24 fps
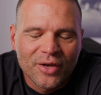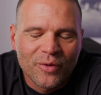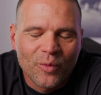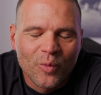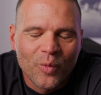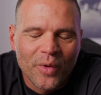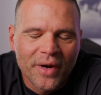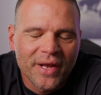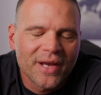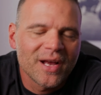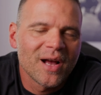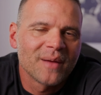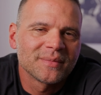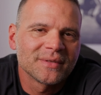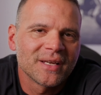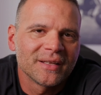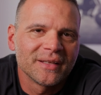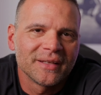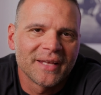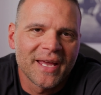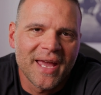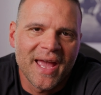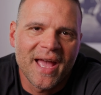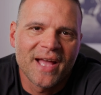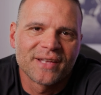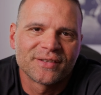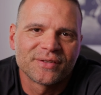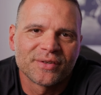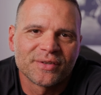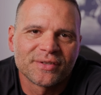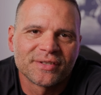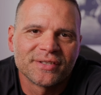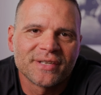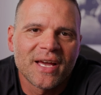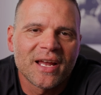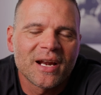when it comes down to
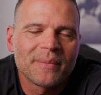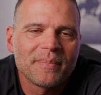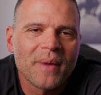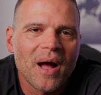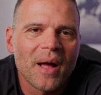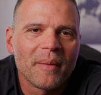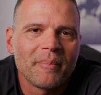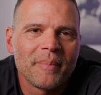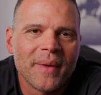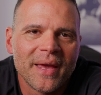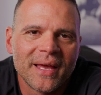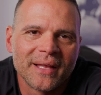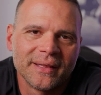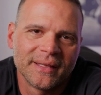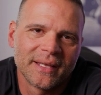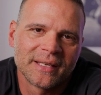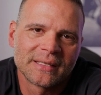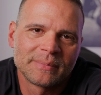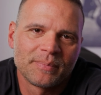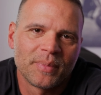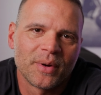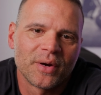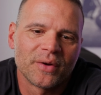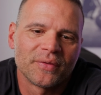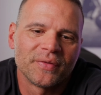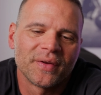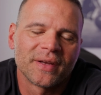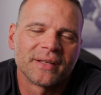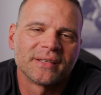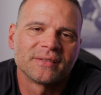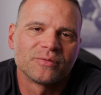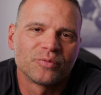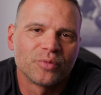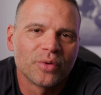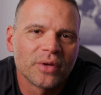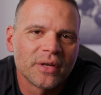Dehancer, it's not about making things perfect.
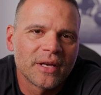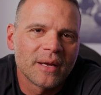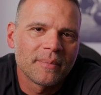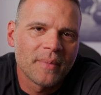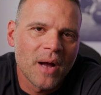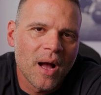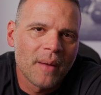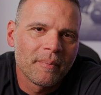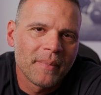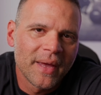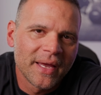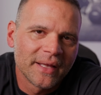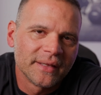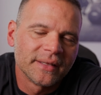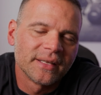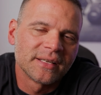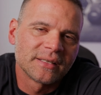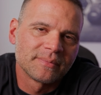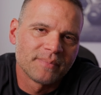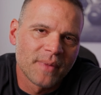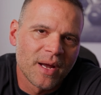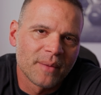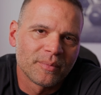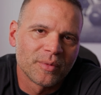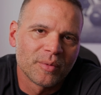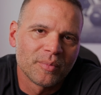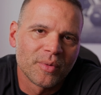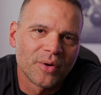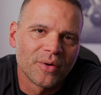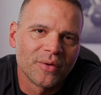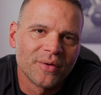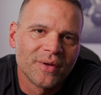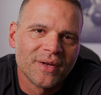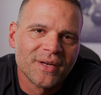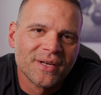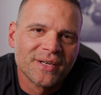It's really about making things
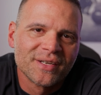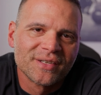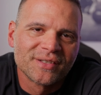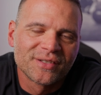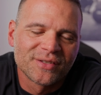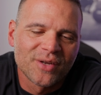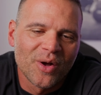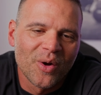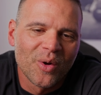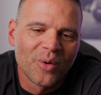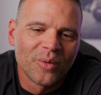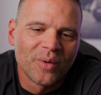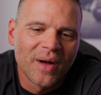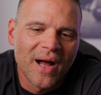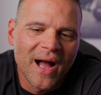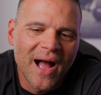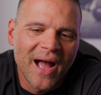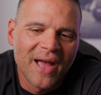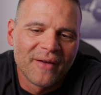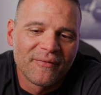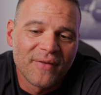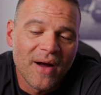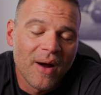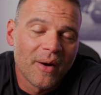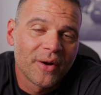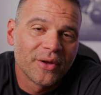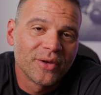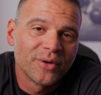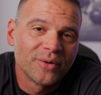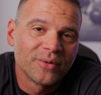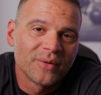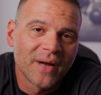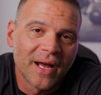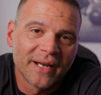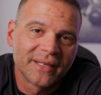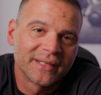memorable. So if I were
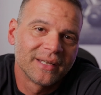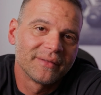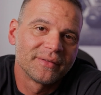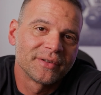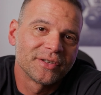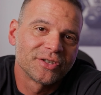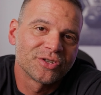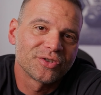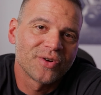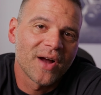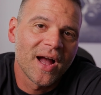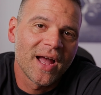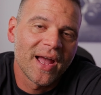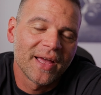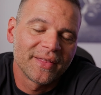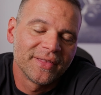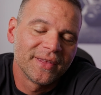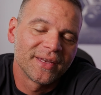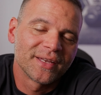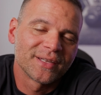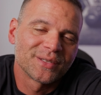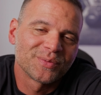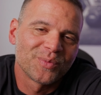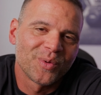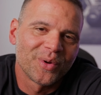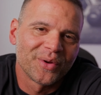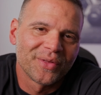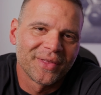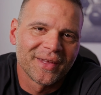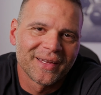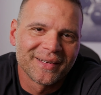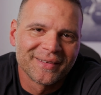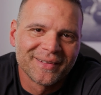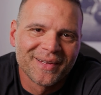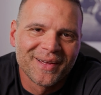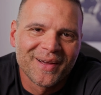you, I'd give it a try. I think it's worth
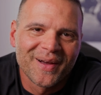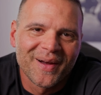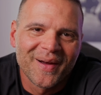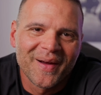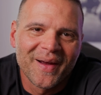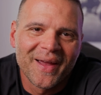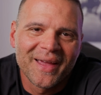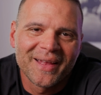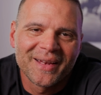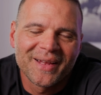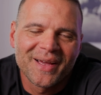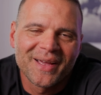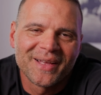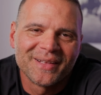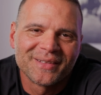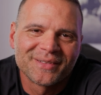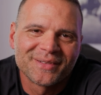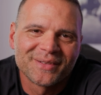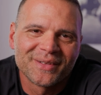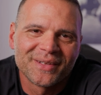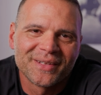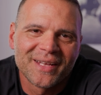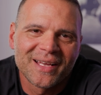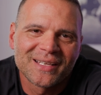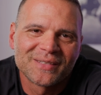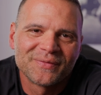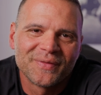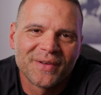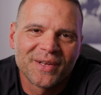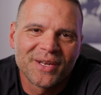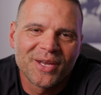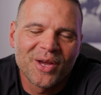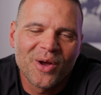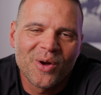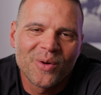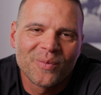it. All right, until the next
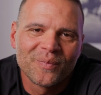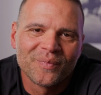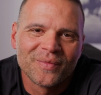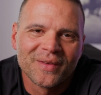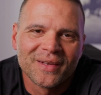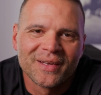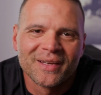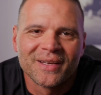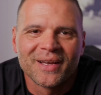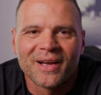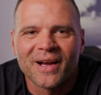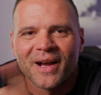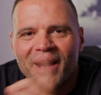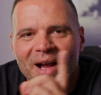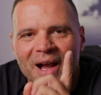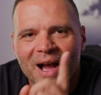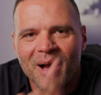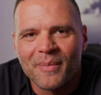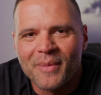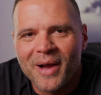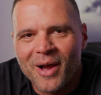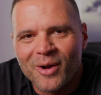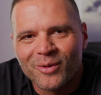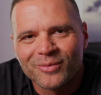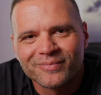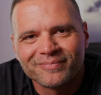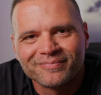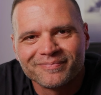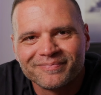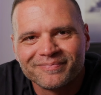video, I'm out.